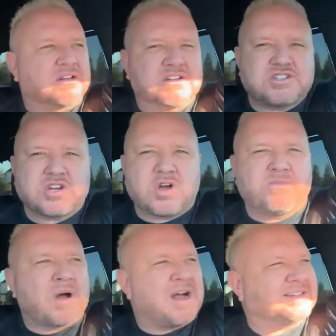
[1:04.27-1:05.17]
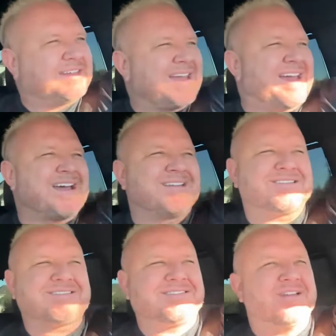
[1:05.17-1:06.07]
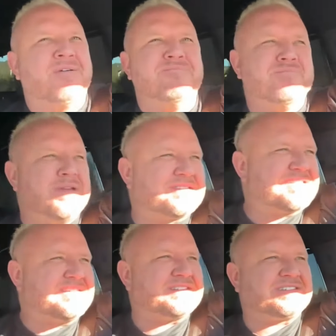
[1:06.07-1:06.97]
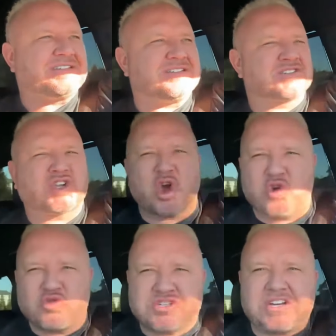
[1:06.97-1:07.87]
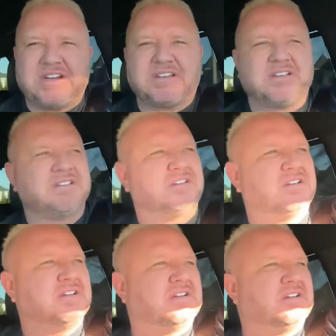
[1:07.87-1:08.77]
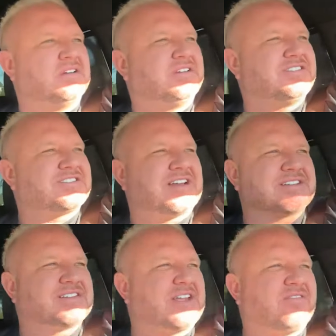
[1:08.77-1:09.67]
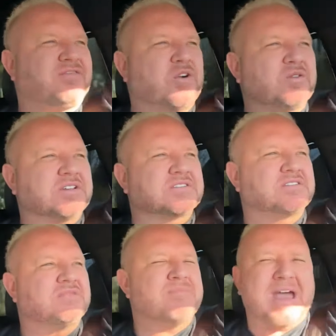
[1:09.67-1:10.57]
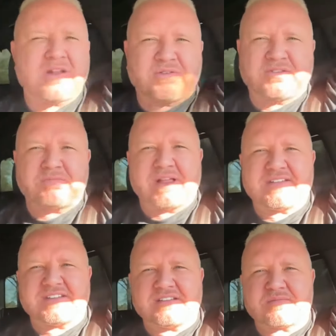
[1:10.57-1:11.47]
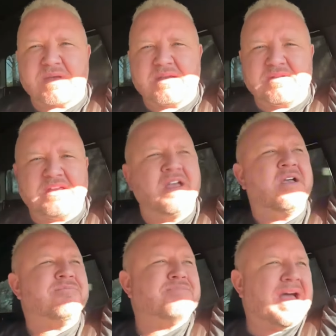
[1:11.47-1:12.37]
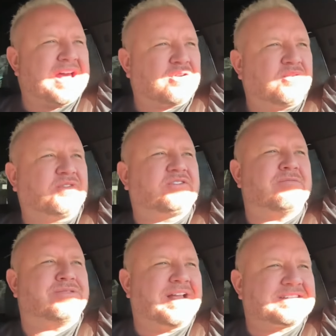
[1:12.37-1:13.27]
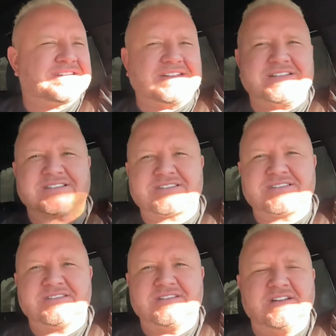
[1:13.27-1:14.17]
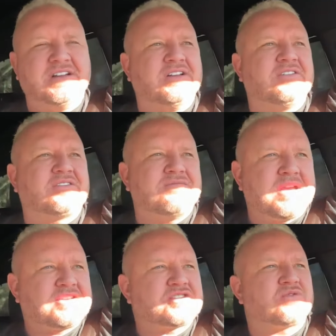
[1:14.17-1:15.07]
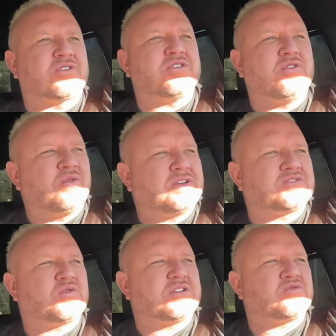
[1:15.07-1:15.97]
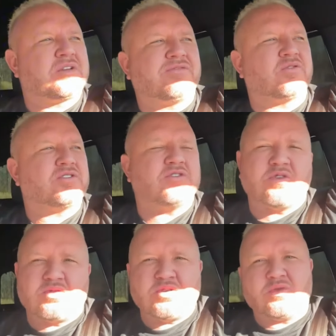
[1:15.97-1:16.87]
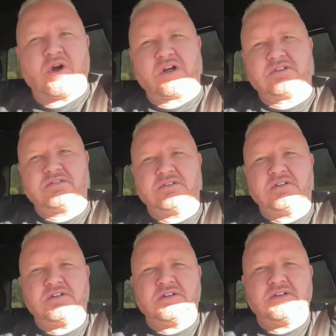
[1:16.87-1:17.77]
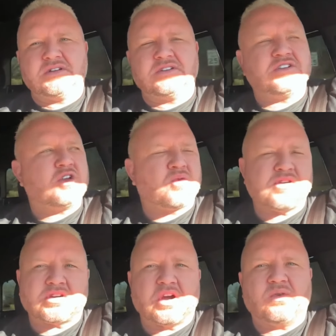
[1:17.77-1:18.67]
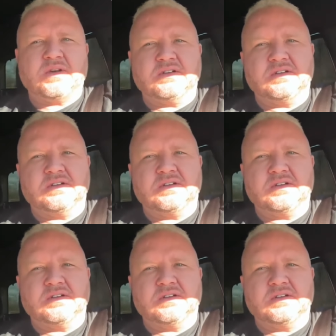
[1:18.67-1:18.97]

show, podcast, businesses, coaching. You just got to stay focused. Battles to blessings, baby. Battles to blessings. So make sure you go into 2024 and you know who you are. You know where you're going.